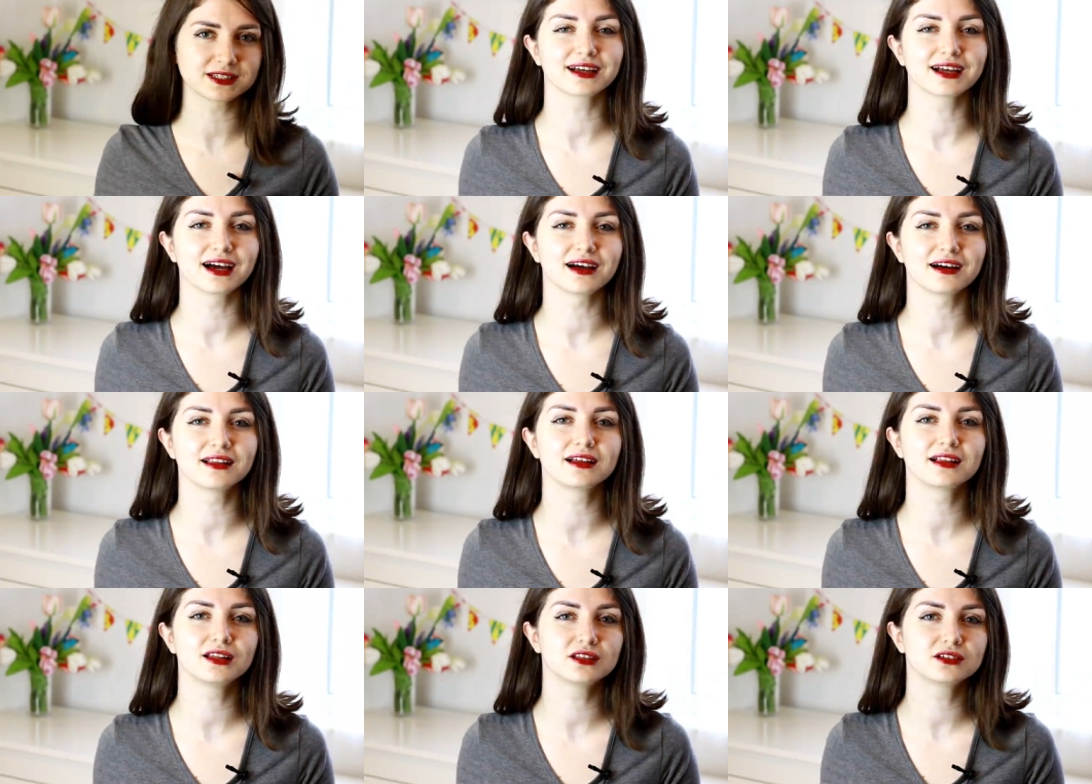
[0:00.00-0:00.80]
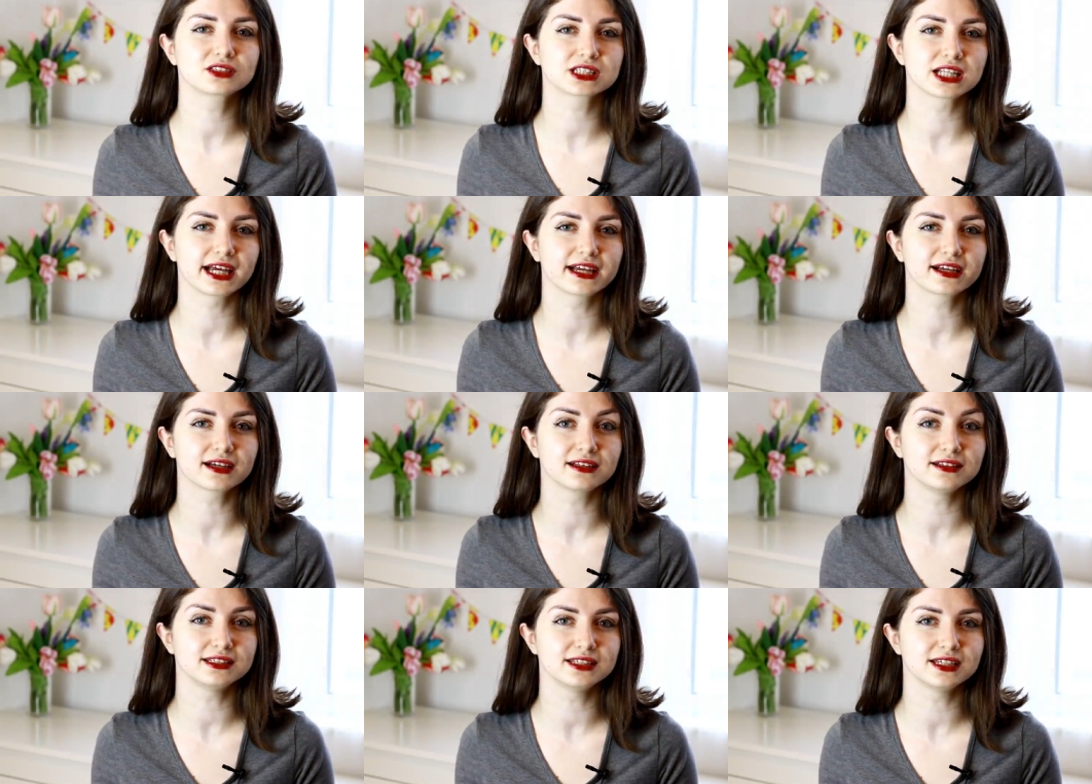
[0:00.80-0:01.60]
The color looks
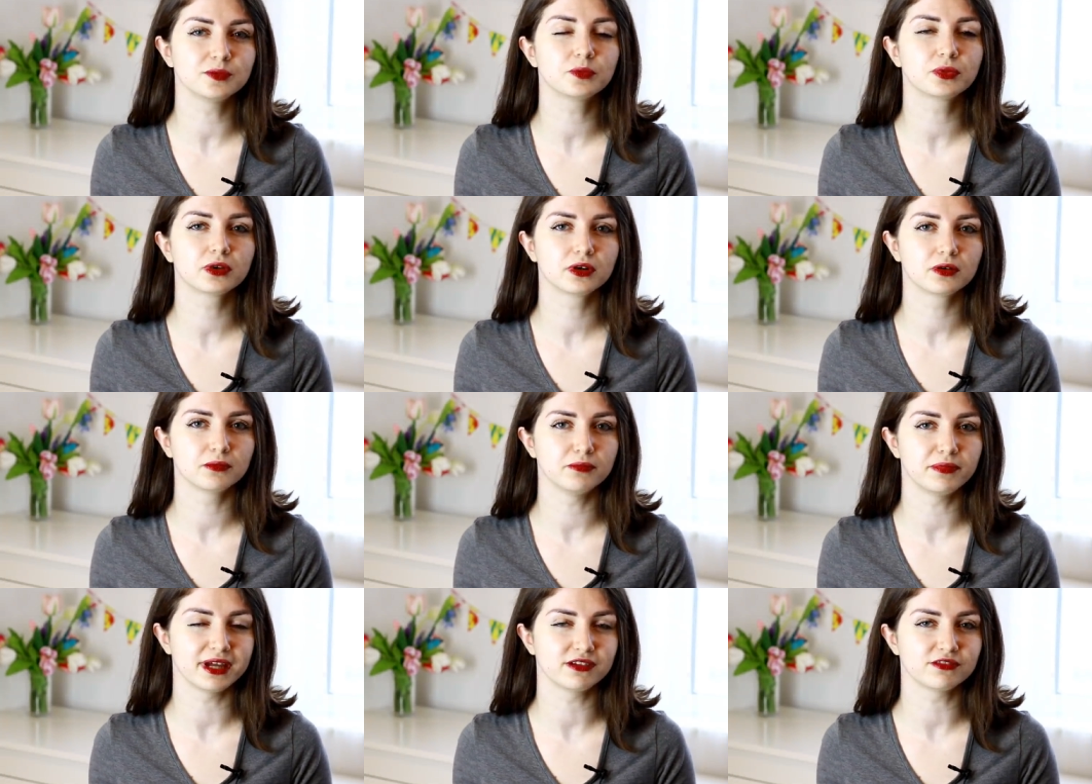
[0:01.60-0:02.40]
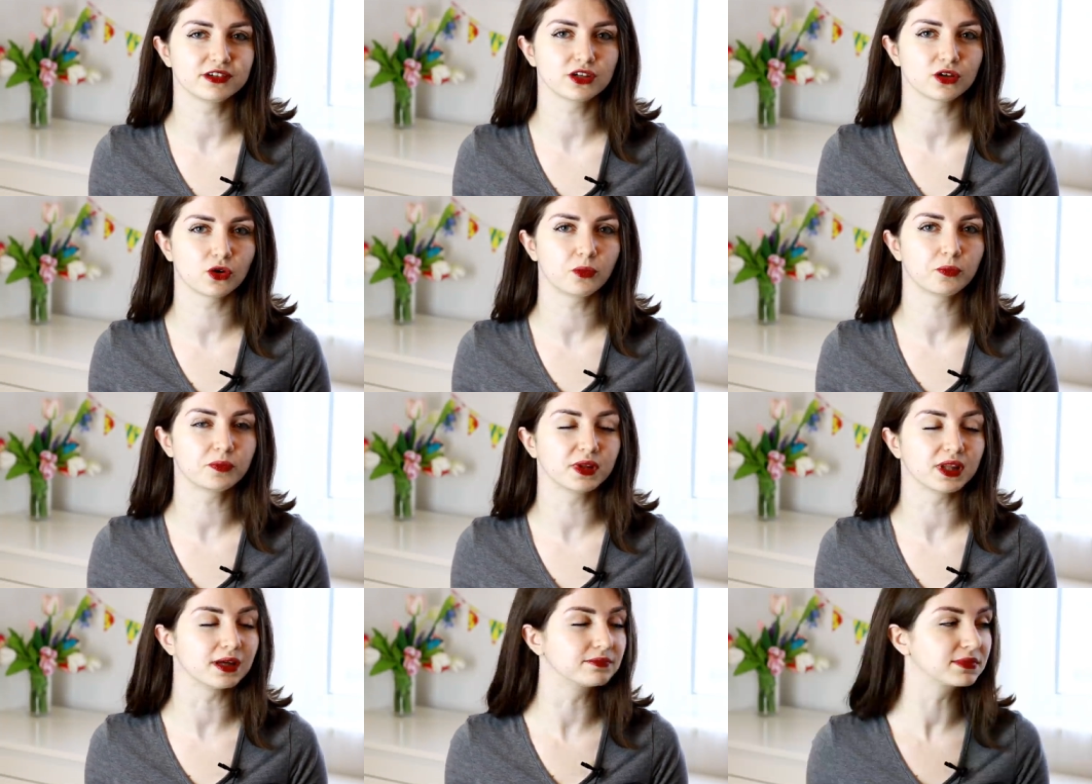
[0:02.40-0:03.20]
like deep berry or
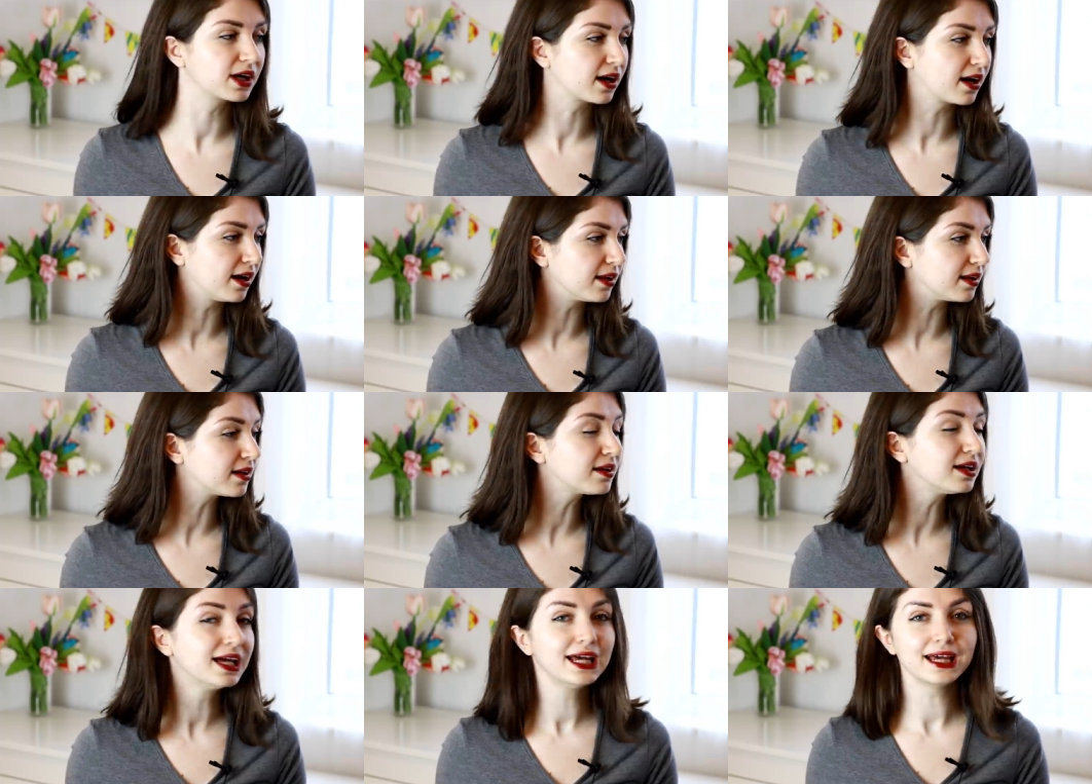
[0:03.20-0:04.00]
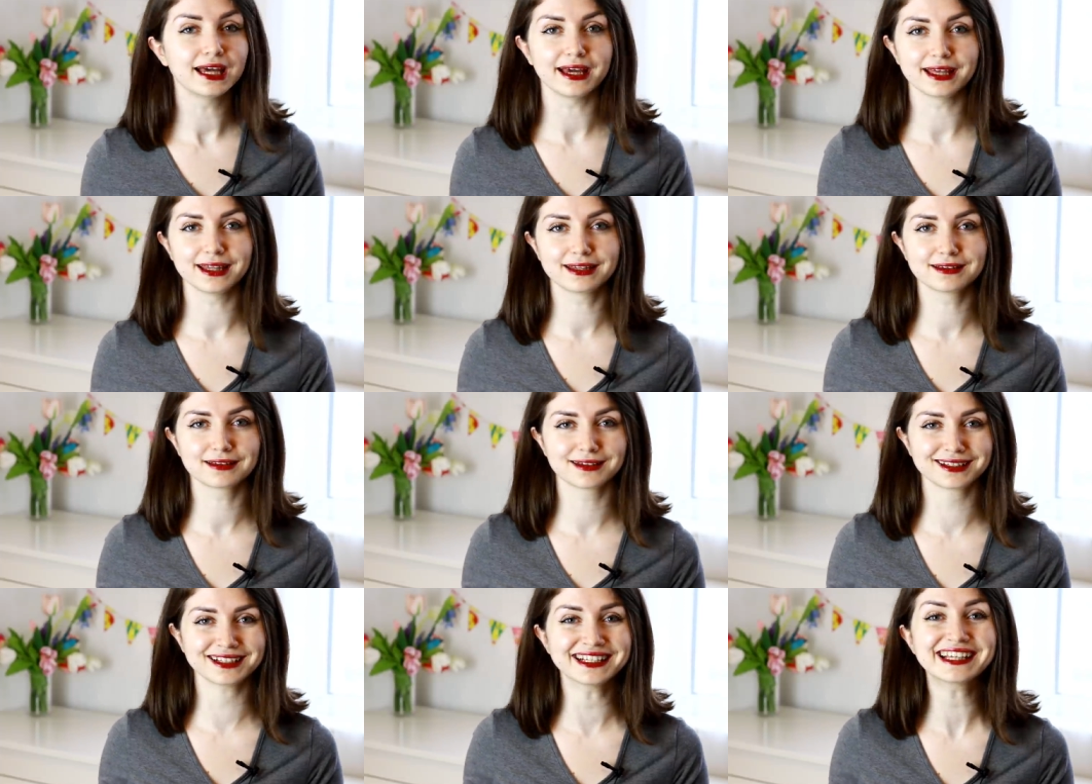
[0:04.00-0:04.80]
plum color and
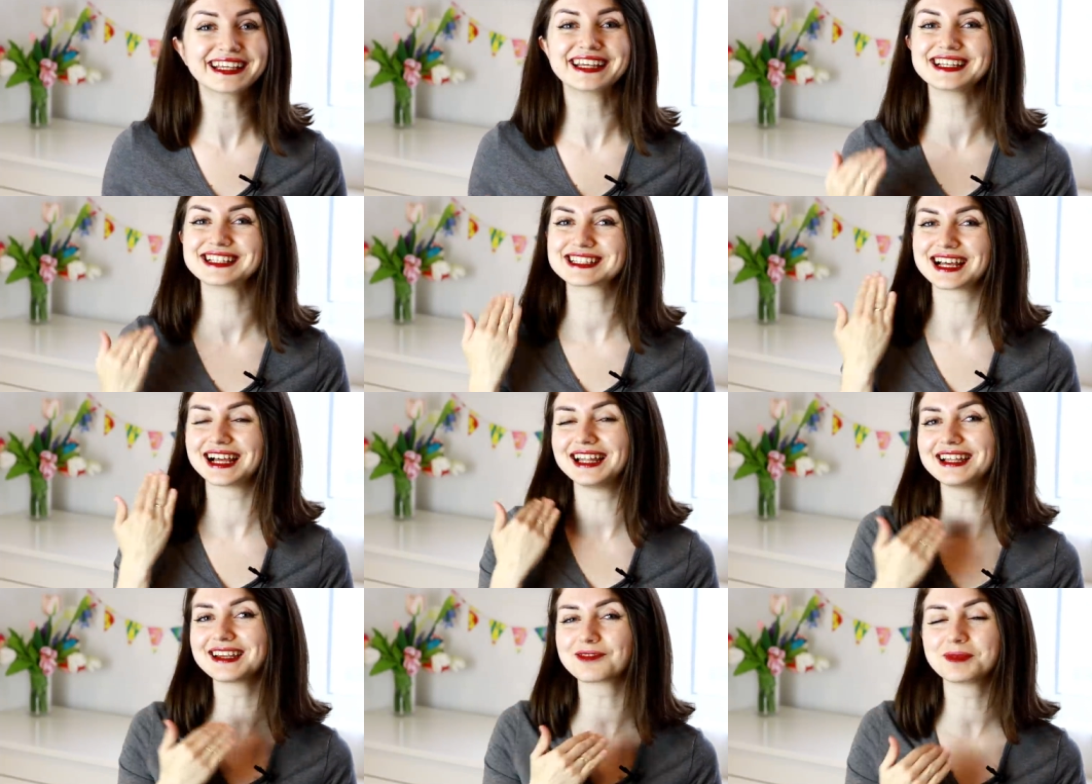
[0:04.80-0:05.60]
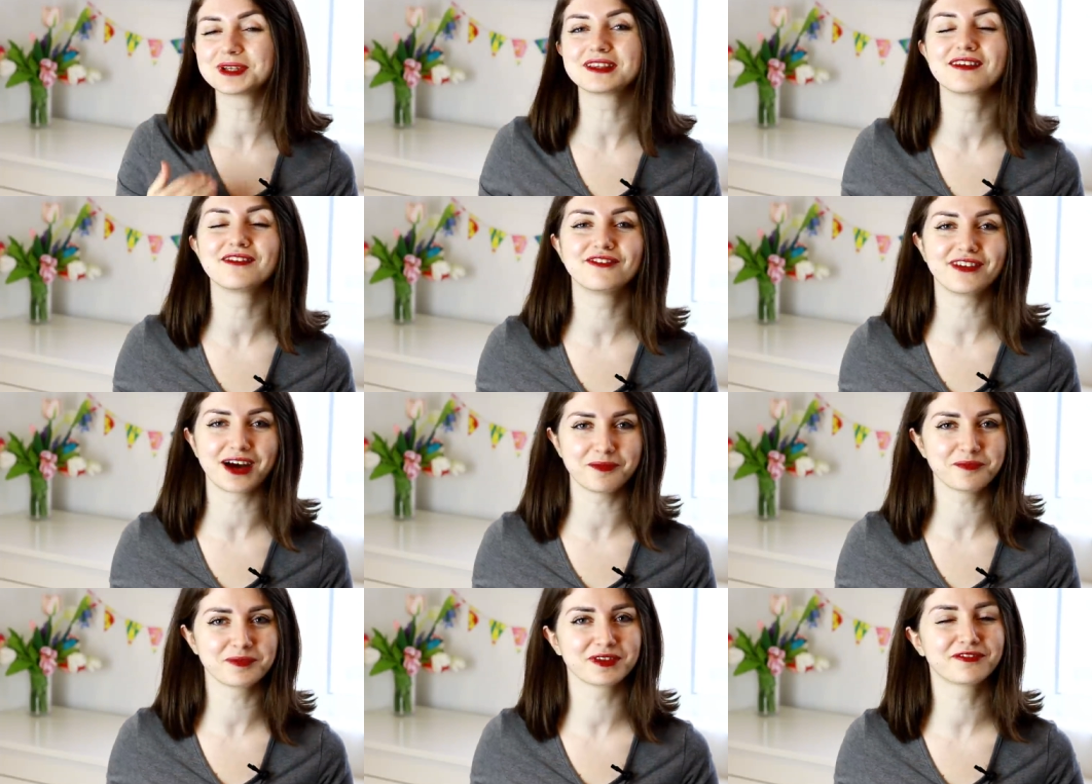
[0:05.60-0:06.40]
is a little bit
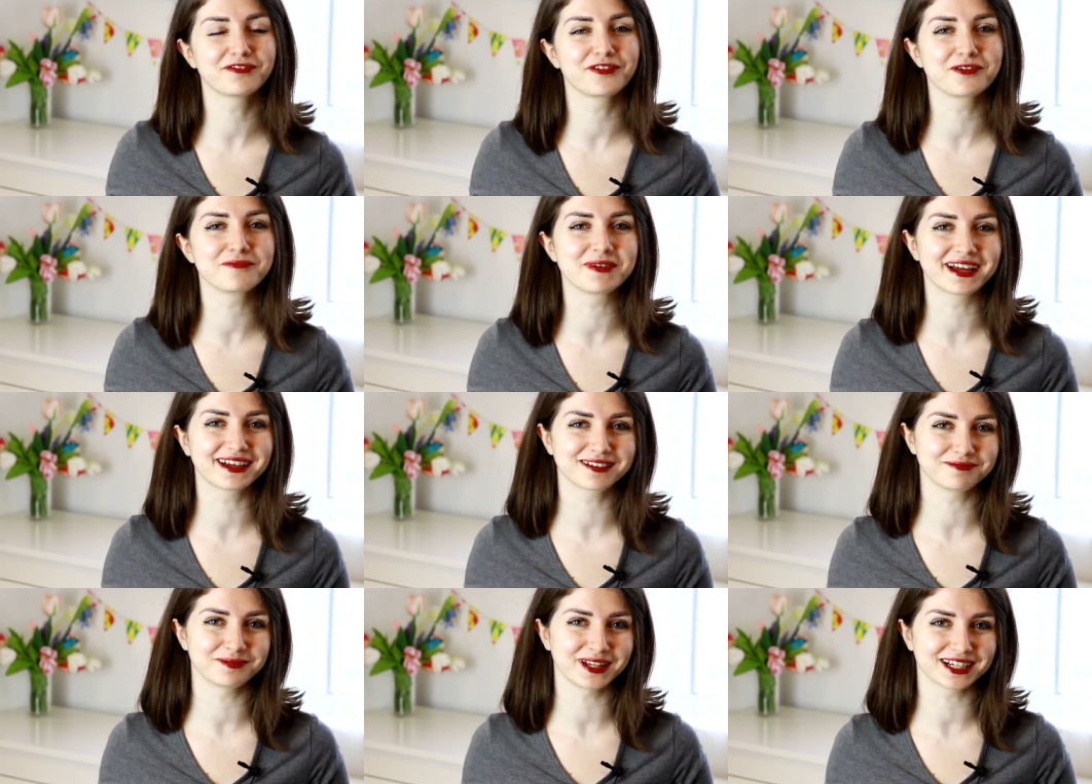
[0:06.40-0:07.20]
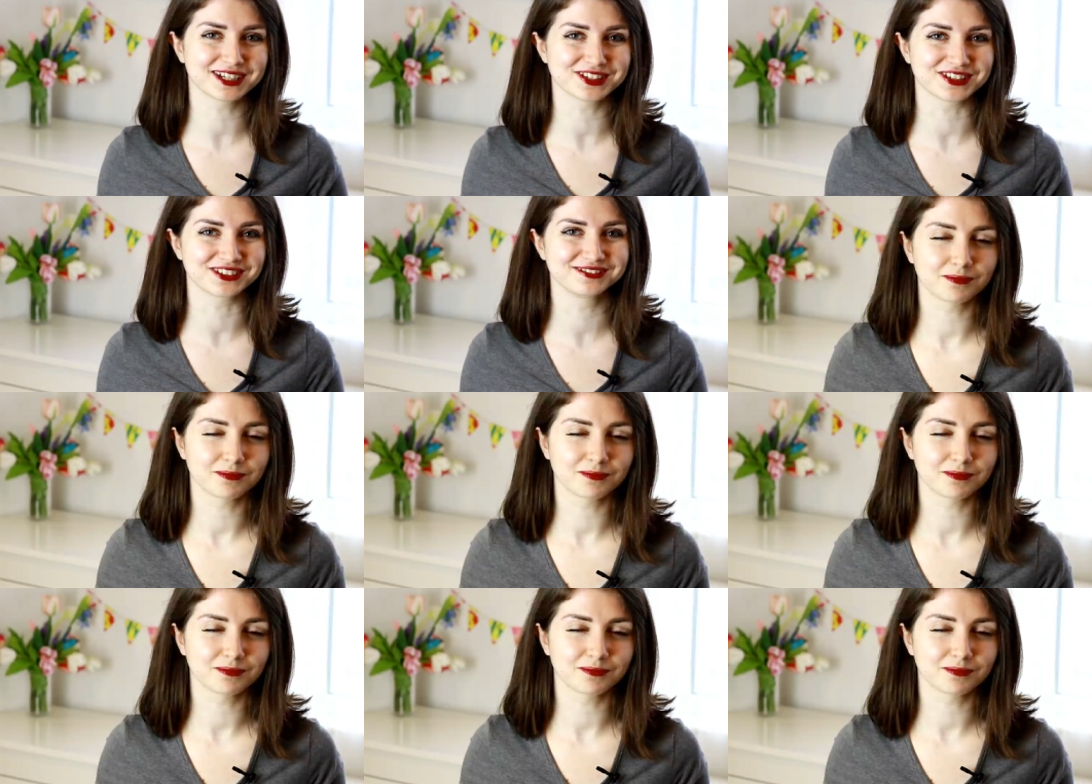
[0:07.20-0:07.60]
vampy for my complexion.